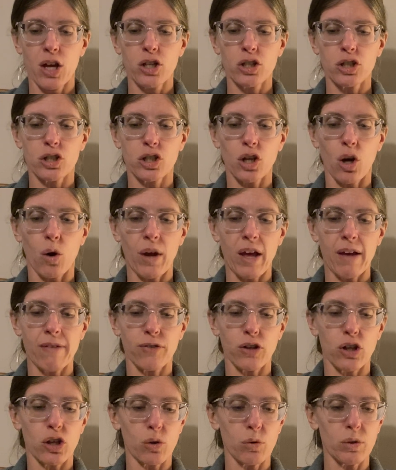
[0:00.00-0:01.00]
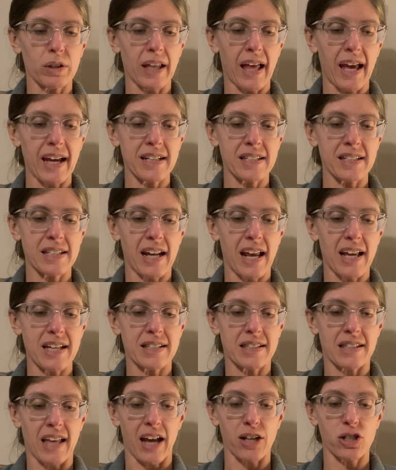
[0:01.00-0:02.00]
So if you'd like
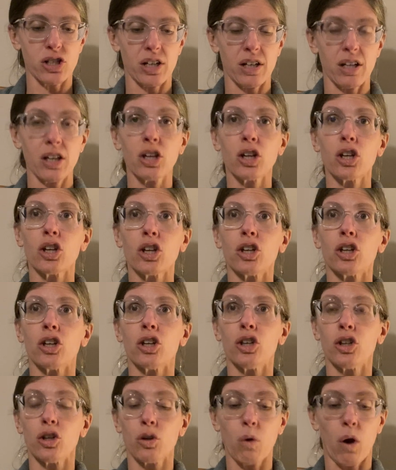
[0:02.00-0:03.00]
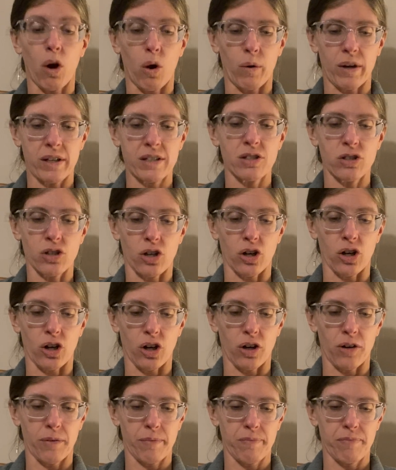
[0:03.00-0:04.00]
today's session, you owe it to
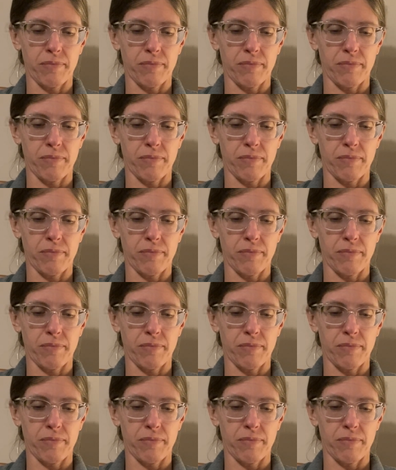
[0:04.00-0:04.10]
her."